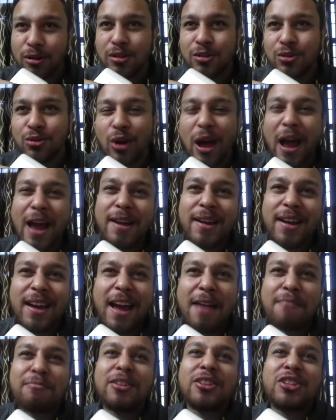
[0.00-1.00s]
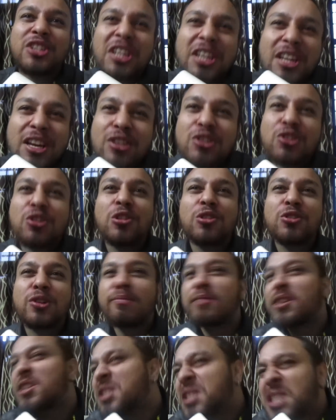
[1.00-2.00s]
So I am the shittiest also. I'm
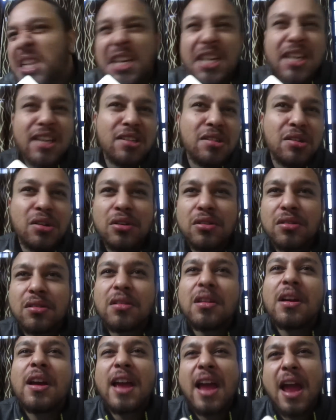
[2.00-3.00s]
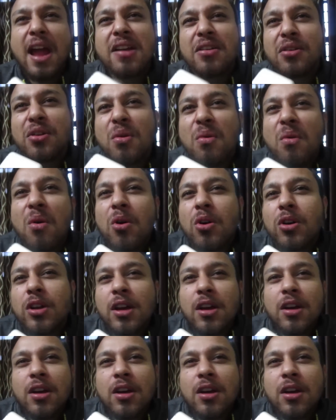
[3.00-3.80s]
the stinkiest also. And you know what?